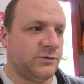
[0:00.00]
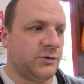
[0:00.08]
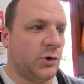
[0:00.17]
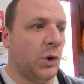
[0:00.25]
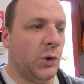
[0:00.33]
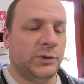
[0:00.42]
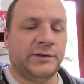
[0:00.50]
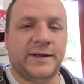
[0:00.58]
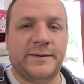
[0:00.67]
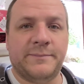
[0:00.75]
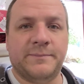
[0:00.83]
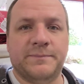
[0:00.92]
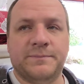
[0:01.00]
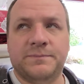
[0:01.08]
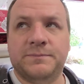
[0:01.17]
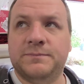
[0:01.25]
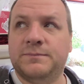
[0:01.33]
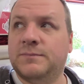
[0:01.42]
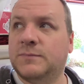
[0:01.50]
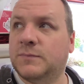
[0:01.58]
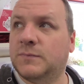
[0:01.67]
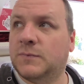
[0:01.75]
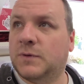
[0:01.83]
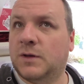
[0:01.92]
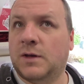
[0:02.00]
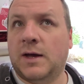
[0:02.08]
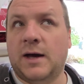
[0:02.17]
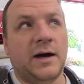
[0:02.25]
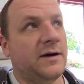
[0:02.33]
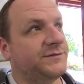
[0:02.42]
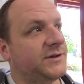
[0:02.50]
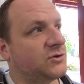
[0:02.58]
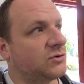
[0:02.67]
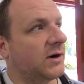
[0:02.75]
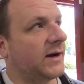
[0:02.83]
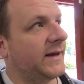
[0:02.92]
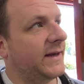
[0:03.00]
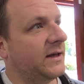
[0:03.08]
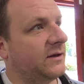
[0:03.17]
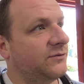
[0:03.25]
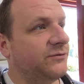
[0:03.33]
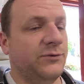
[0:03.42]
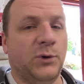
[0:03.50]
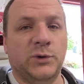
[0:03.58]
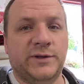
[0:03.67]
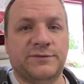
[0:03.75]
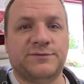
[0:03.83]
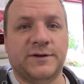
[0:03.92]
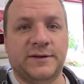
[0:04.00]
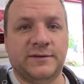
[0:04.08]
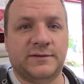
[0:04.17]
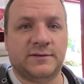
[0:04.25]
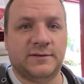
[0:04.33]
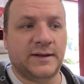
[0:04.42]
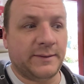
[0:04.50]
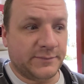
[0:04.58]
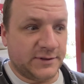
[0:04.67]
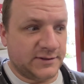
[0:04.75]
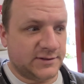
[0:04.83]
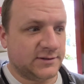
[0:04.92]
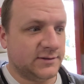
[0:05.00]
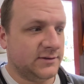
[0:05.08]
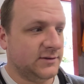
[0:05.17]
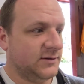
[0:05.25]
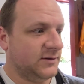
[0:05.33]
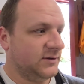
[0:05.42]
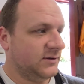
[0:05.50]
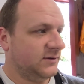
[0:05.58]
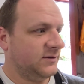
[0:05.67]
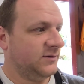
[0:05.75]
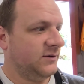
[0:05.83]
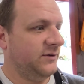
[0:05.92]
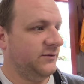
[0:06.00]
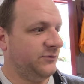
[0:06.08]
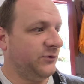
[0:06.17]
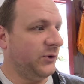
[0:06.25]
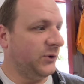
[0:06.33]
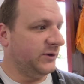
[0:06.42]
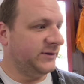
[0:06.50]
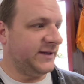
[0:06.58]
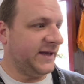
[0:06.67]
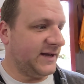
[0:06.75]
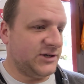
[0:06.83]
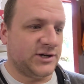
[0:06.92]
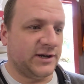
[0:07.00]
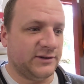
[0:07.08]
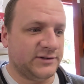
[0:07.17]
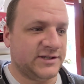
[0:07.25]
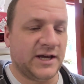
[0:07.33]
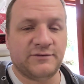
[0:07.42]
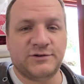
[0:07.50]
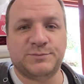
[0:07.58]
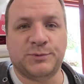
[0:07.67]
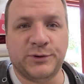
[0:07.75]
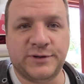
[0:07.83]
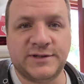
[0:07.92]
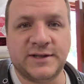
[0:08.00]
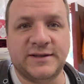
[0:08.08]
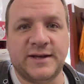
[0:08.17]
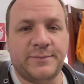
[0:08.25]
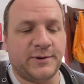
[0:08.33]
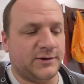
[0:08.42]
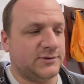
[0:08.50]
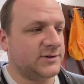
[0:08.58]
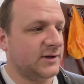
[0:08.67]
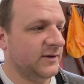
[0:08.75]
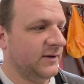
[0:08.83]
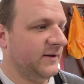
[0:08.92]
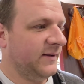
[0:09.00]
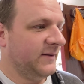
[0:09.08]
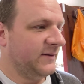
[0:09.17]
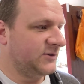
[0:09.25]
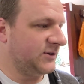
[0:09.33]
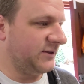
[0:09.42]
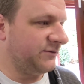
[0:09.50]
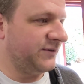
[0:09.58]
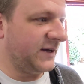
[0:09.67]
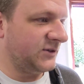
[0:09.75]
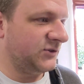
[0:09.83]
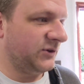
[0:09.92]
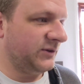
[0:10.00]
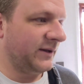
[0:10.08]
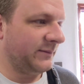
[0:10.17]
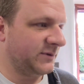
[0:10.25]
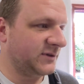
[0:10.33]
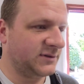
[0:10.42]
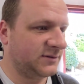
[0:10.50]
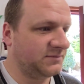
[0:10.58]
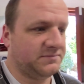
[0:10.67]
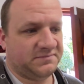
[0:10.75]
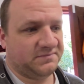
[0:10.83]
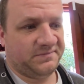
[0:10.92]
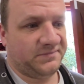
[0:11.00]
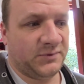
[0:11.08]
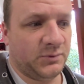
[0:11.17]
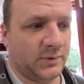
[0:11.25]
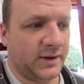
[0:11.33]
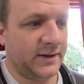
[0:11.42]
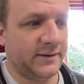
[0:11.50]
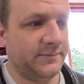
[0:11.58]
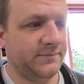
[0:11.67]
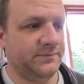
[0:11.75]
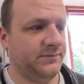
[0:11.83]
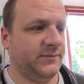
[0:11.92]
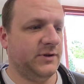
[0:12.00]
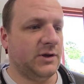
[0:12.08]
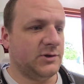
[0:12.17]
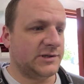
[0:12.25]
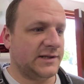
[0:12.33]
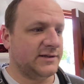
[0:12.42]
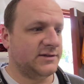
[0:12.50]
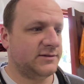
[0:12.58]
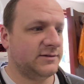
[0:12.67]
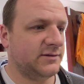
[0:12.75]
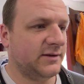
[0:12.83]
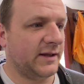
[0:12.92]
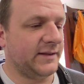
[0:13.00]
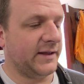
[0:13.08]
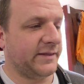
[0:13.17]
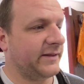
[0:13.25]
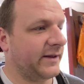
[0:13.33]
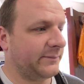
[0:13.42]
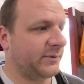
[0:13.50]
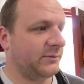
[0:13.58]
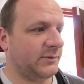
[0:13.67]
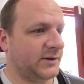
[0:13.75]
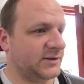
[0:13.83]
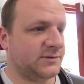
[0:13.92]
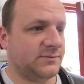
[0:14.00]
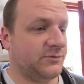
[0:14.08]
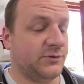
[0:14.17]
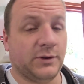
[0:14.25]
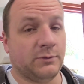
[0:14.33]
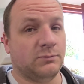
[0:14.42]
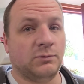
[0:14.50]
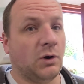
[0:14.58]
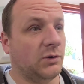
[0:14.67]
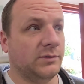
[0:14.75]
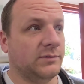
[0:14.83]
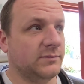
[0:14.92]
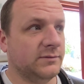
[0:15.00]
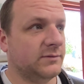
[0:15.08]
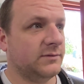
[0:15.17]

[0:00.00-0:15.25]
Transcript: called them after trying 4 different numbers for DHL service points and depots. So the first 2 numbers were useless. Another number was for the wrong